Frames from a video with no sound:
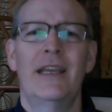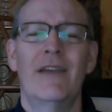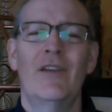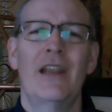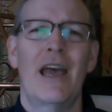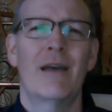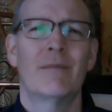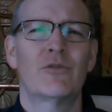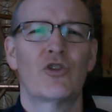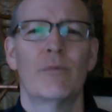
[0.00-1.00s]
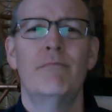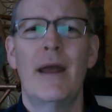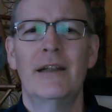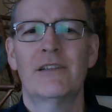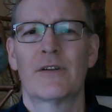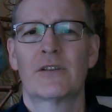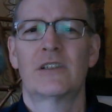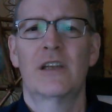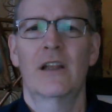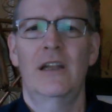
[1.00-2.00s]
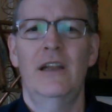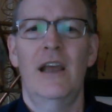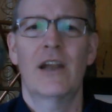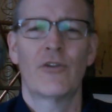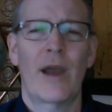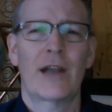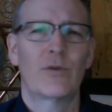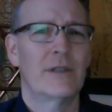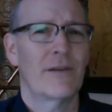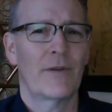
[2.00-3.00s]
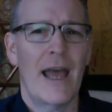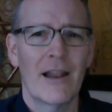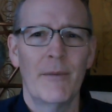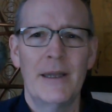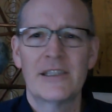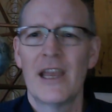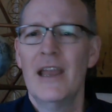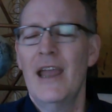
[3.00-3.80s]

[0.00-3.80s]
giving them tremendous versatility to interact with different elements